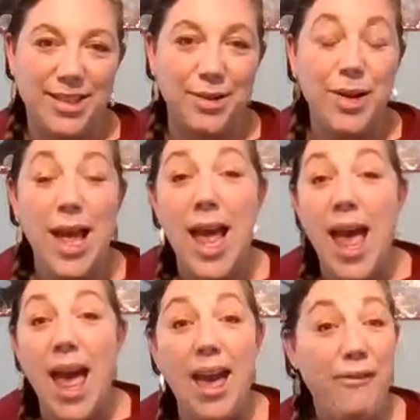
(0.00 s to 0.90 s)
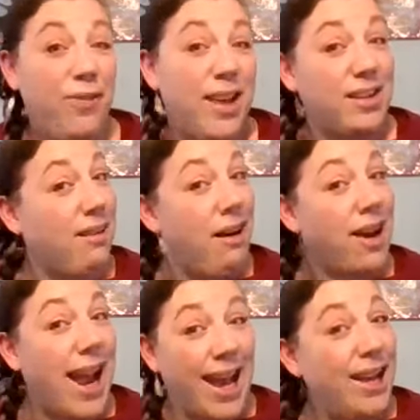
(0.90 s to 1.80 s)
So if there
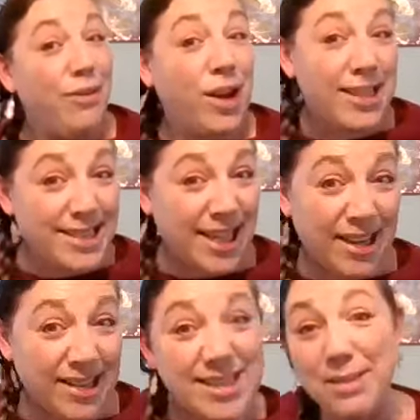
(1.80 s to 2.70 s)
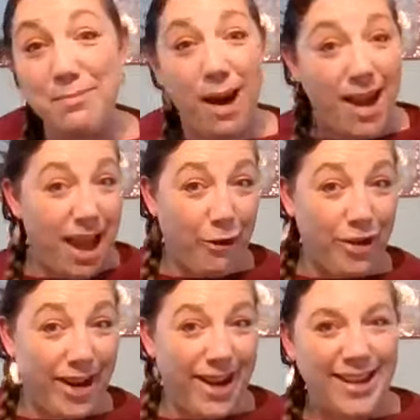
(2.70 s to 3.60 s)
are any volunteers in my
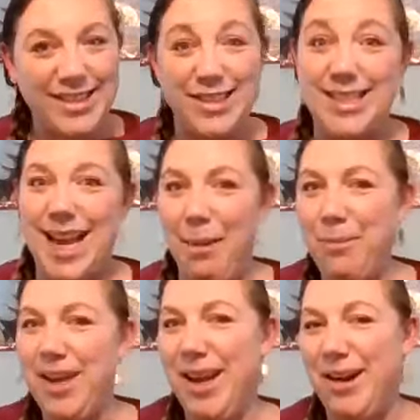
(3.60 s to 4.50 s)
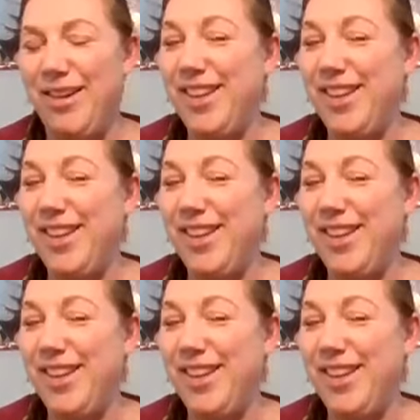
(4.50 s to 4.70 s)
area, just let me know.